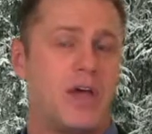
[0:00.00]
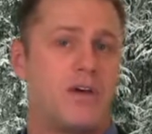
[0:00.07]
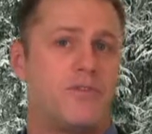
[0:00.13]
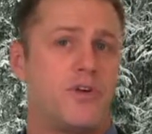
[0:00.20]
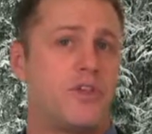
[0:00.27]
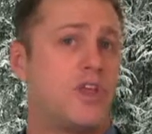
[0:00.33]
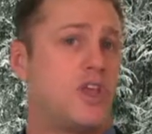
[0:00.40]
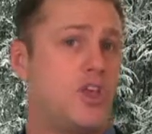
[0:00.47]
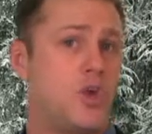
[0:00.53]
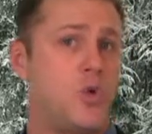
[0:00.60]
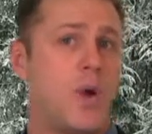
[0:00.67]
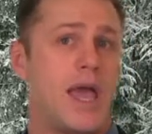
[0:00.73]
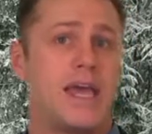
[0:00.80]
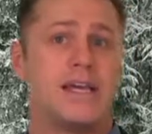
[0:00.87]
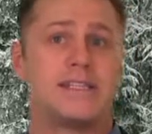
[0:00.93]
for the
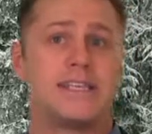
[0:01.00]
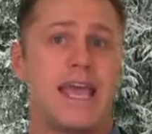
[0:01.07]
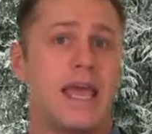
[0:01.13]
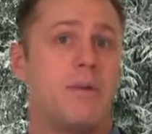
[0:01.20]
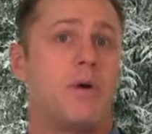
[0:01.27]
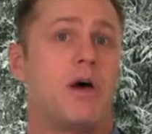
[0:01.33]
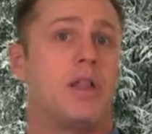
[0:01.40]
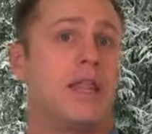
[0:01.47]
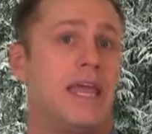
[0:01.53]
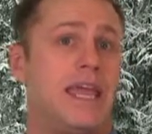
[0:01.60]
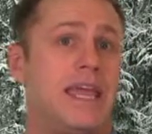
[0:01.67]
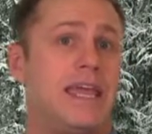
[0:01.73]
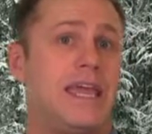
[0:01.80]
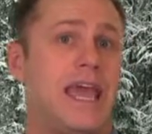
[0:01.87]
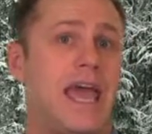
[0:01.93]

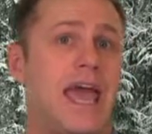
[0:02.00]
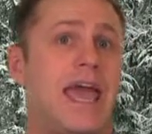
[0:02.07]
USMLE